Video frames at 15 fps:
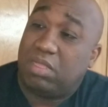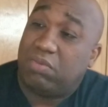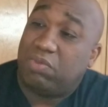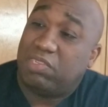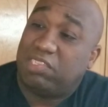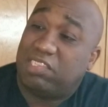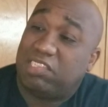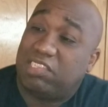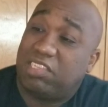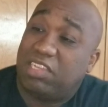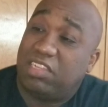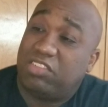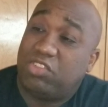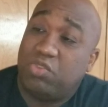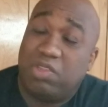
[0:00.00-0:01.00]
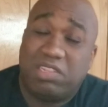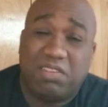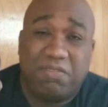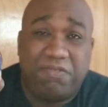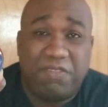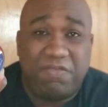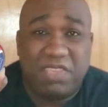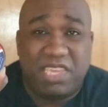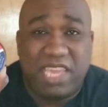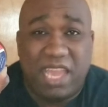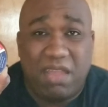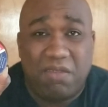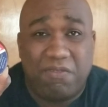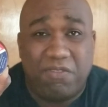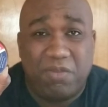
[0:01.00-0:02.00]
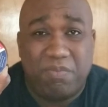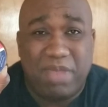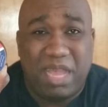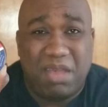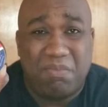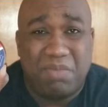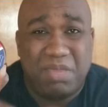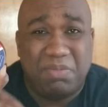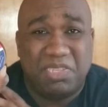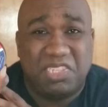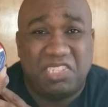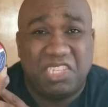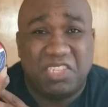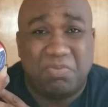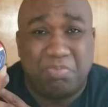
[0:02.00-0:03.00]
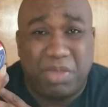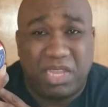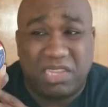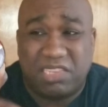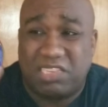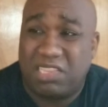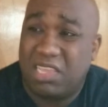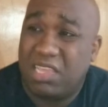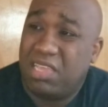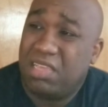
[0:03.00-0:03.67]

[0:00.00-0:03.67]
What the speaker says: what's this, 250 count for about maybe $6.